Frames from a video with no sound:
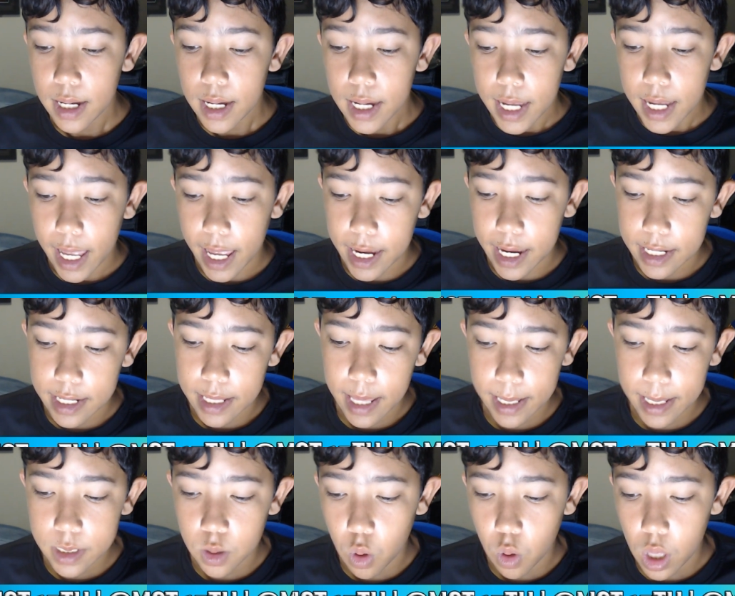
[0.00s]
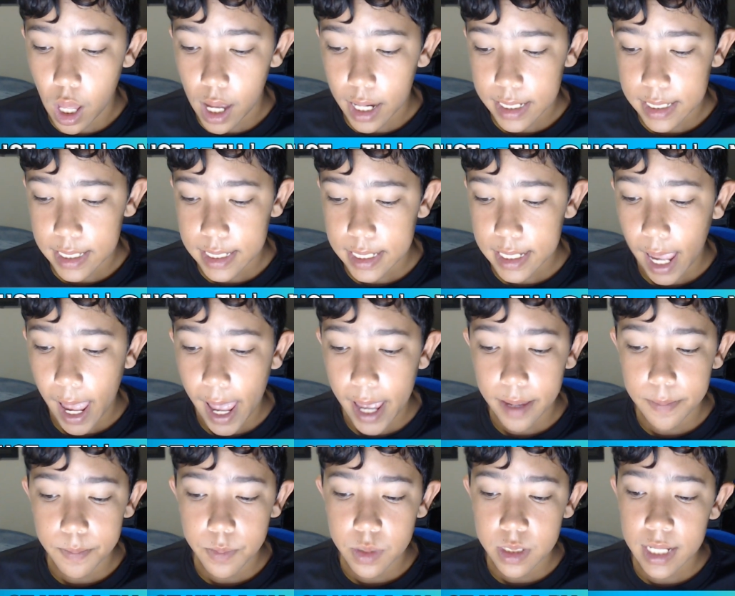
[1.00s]
and that's all I can
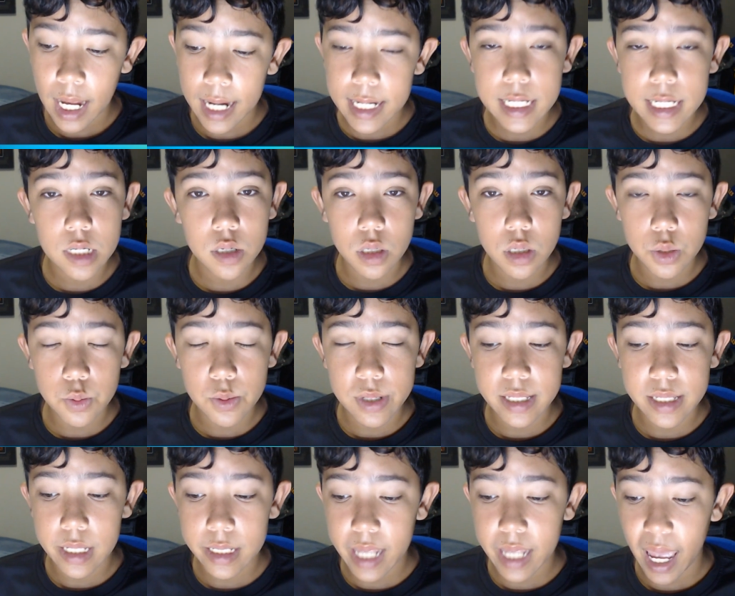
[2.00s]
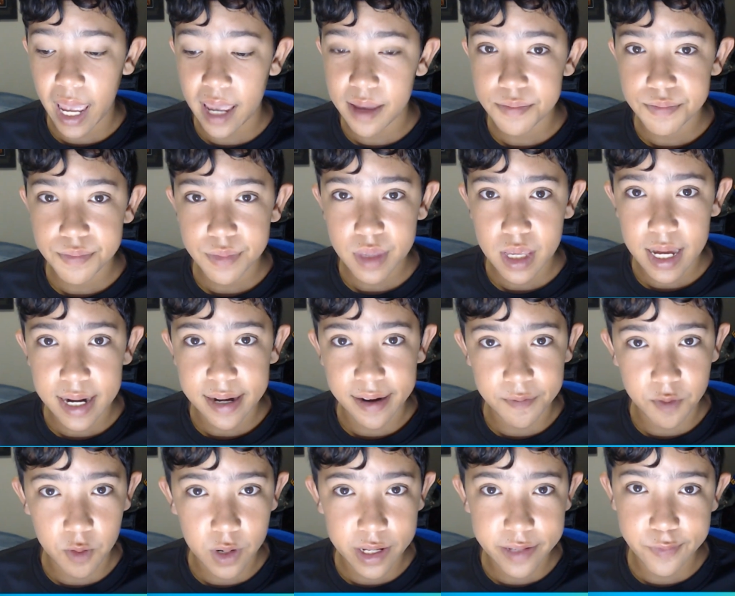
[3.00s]
say. St Kilda's winning this game, and
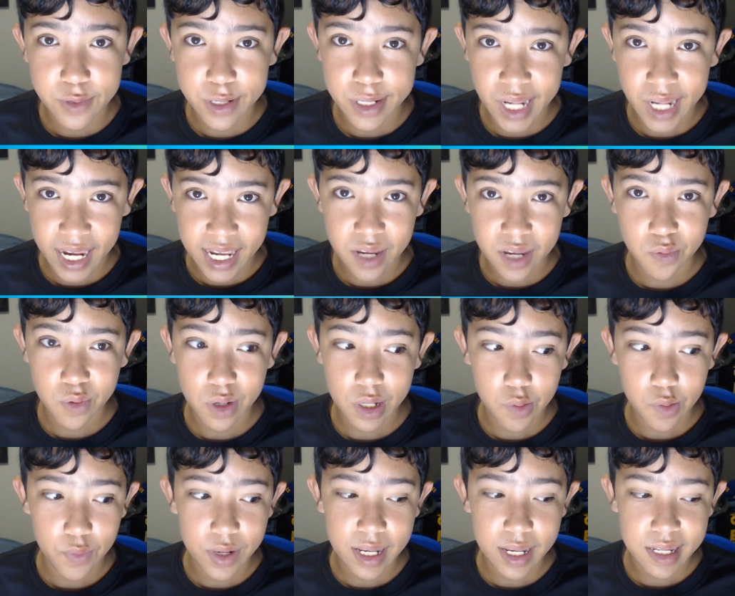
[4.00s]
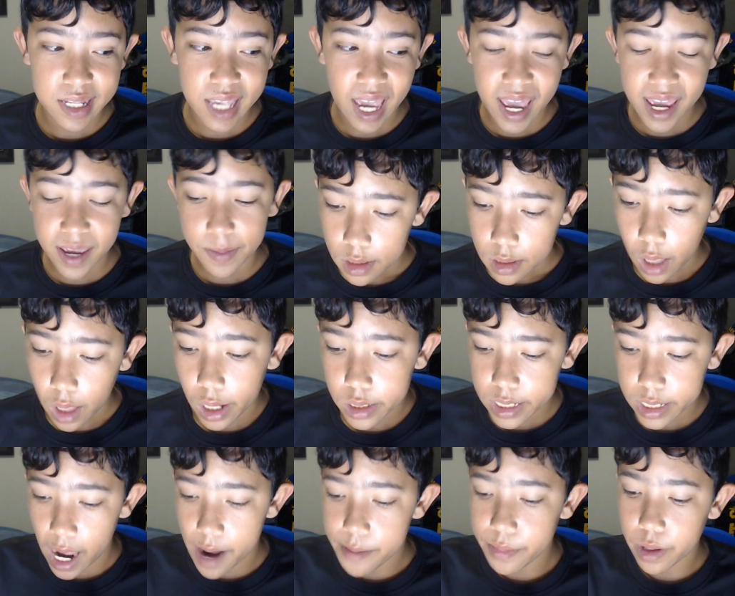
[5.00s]
I've went with St Kilda to win this game.
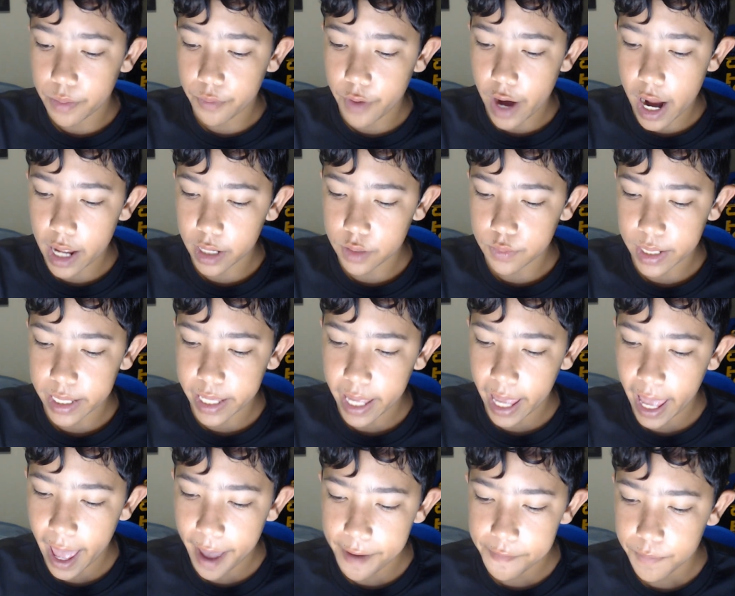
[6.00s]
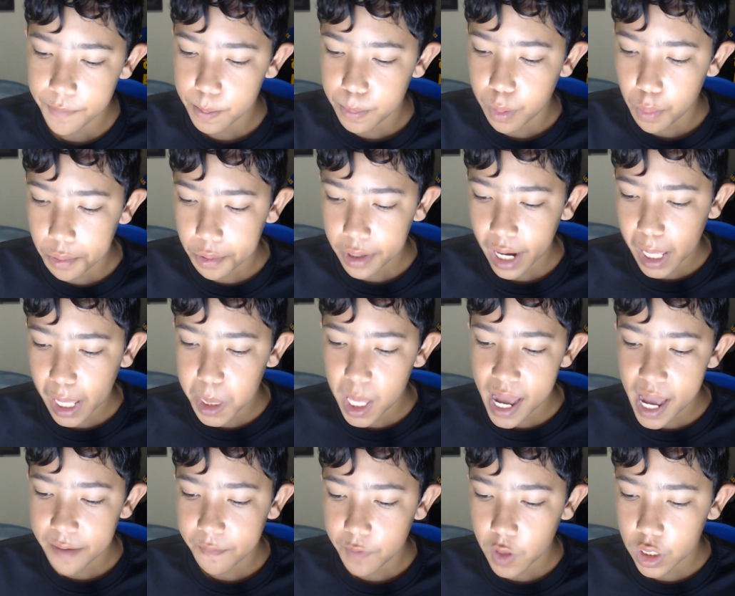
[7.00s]
Last game of the round, we have Port
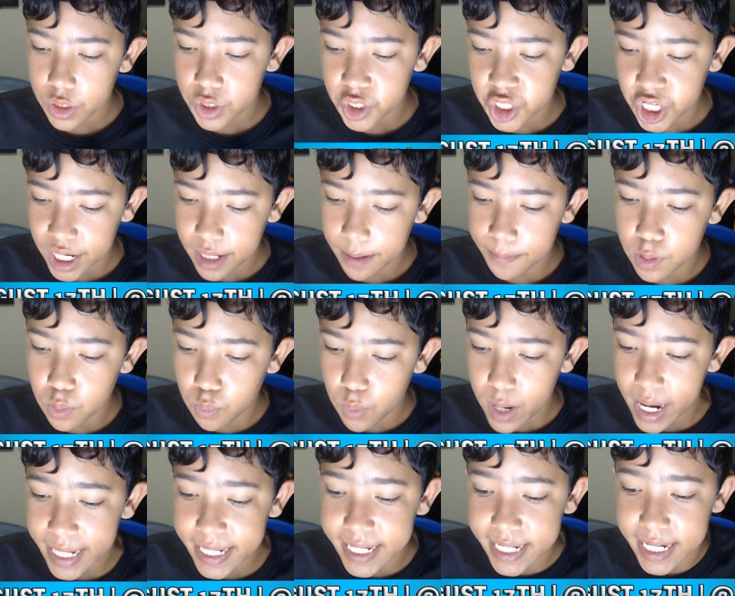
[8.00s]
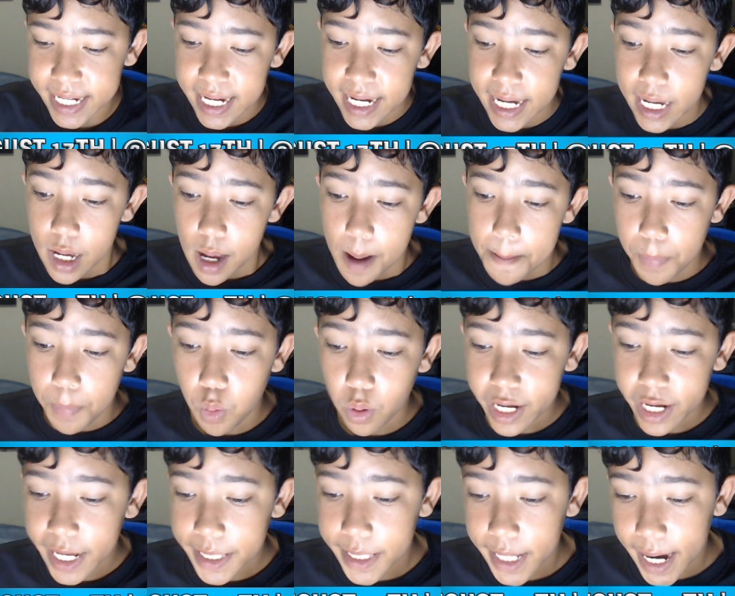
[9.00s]
Adelaide versus GWS. Port
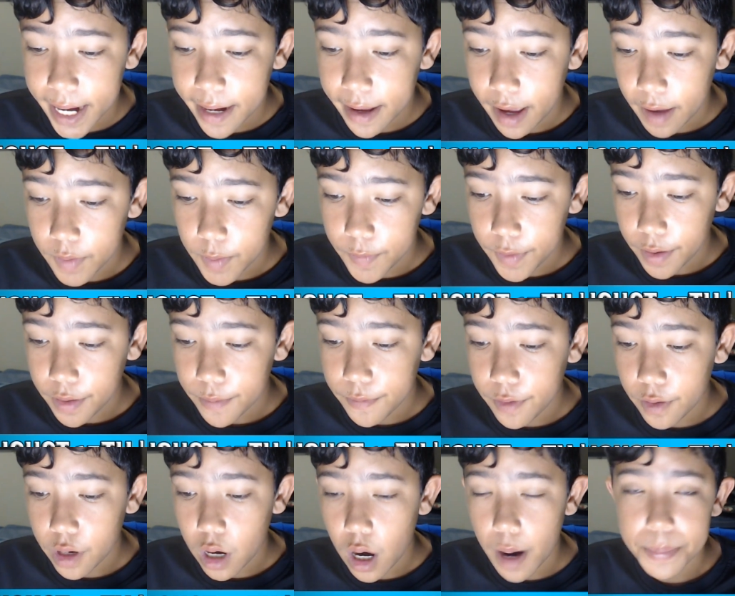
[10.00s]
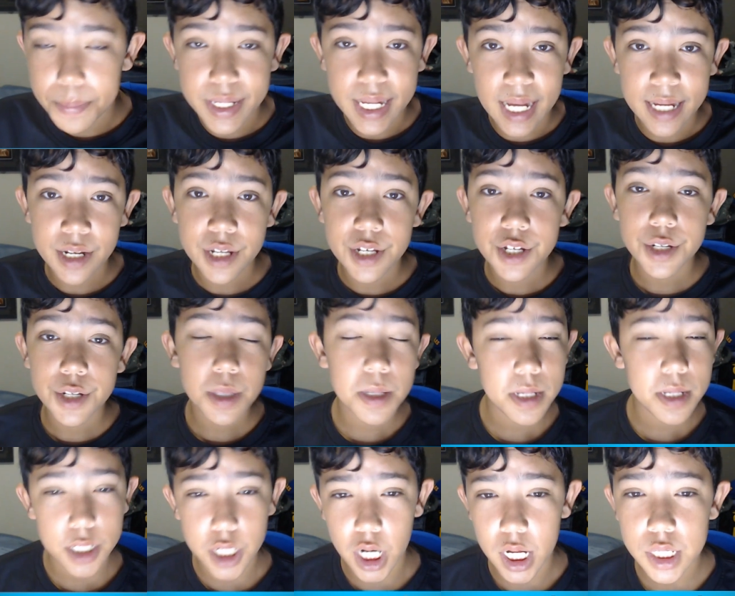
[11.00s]
Adelaide have a very, very high percentage. They're
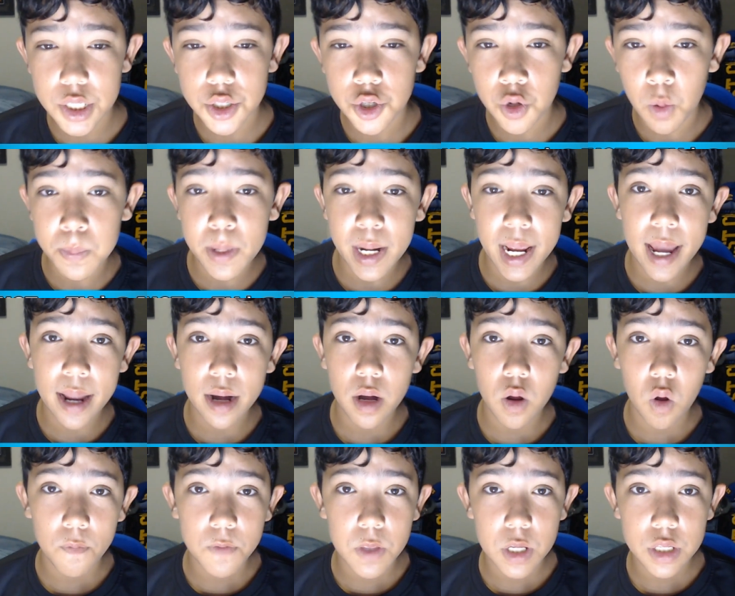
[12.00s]
just chopped out of the